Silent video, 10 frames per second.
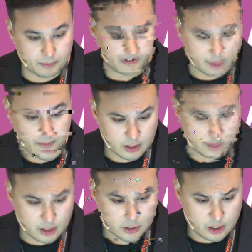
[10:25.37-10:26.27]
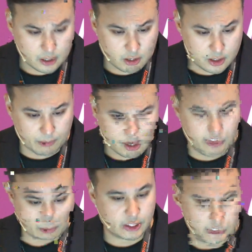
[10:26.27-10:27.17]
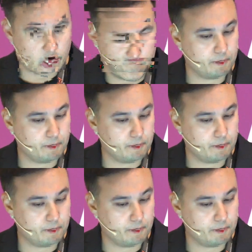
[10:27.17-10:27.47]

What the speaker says: this is the timestamp when we got your request.